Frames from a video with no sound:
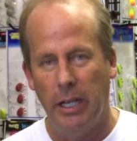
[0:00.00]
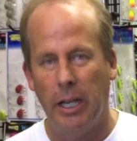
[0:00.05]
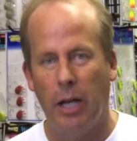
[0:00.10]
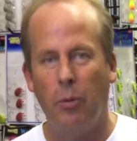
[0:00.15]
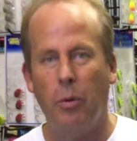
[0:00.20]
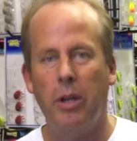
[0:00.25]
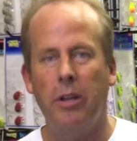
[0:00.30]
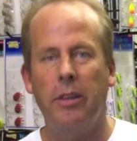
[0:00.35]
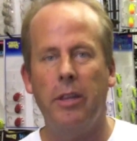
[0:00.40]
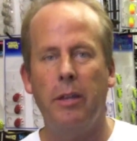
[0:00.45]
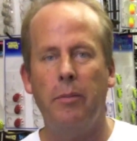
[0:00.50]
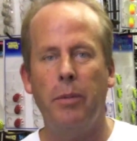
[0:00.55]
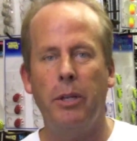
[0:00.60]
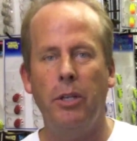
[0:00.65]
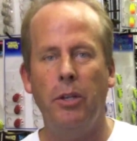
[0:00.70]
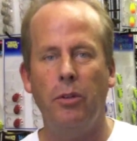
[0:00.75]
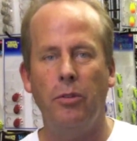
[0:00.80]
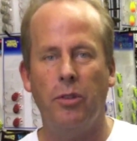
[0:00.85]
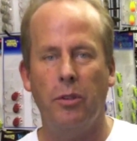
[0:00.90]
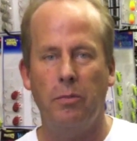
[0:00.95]
Now, what have they
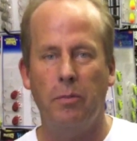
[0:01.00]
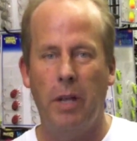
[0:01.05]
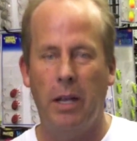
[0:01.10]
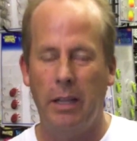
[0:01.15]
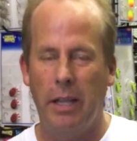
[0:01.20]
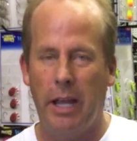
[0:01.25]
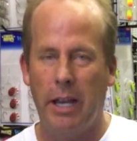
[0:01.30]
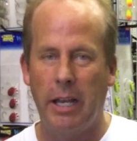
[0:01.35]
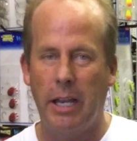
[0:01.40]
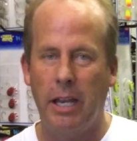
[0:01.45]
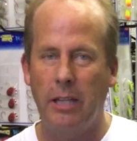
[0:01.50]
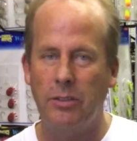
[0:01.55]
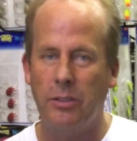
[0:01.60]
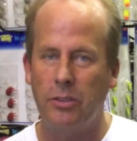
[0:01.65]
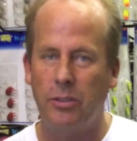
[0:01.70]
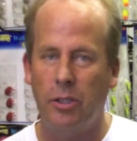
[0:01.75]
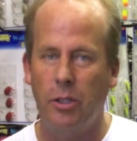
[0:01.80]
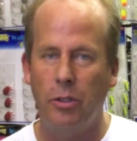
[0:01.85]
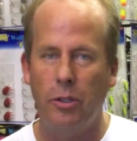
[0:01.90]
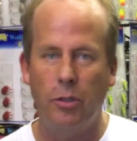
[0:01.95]
been using? Now, a lot of guys
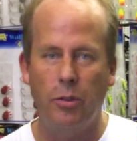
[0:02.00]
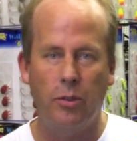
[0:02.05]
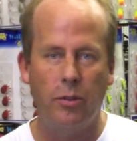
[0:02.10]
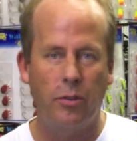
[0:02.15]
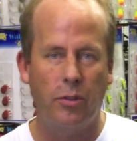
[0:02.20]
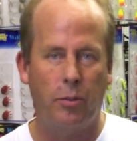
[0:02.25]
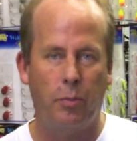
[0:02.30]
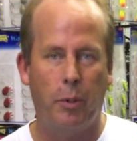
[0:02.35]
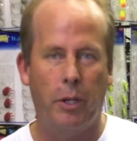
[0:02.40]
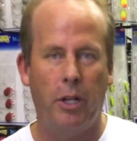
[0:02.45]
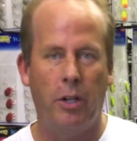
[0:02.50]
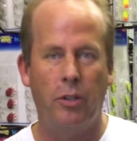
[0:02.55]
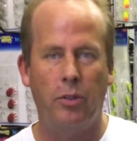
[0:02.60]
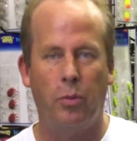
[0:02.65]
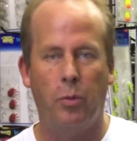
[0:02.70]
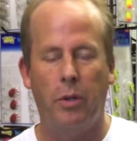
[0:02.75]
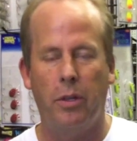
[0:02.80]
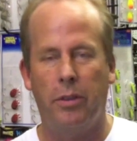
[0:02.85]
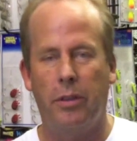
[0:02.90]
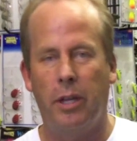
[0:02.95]
are still using
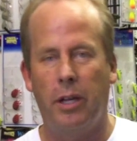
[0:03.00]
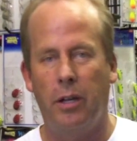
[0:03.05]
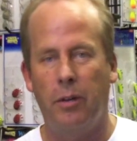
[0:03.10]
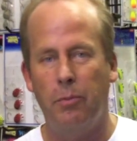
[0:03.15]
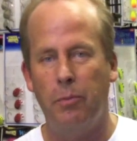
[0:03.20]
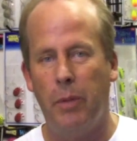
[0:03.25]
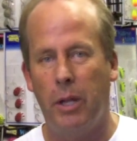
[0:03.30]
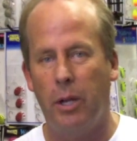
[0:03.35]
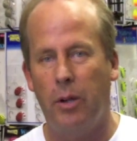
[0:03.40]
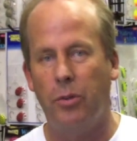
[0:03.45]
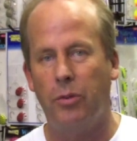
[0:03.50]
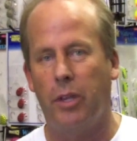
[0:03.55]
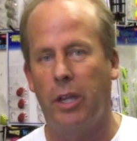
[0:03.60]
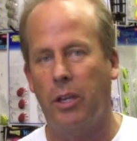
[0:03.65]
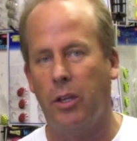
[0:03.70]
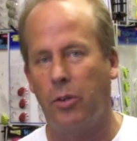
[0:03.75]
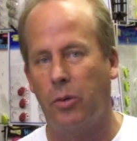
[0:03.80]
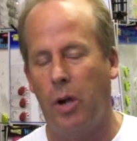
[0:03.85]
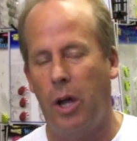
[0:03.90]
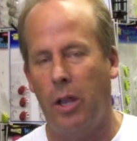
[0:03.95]
spinners with minnows
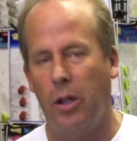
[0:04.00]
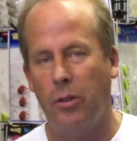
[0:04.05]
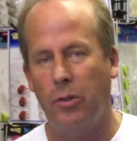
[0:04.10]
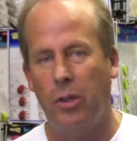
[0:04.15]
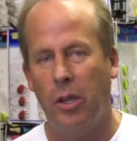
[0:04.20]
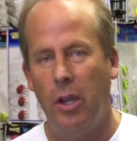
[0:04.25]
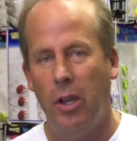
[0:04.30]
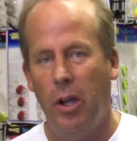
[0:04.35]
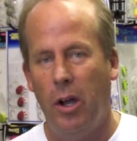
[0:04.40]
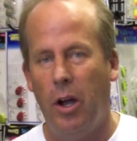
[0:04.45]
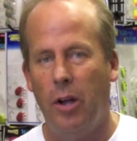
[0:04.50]
and crawlers.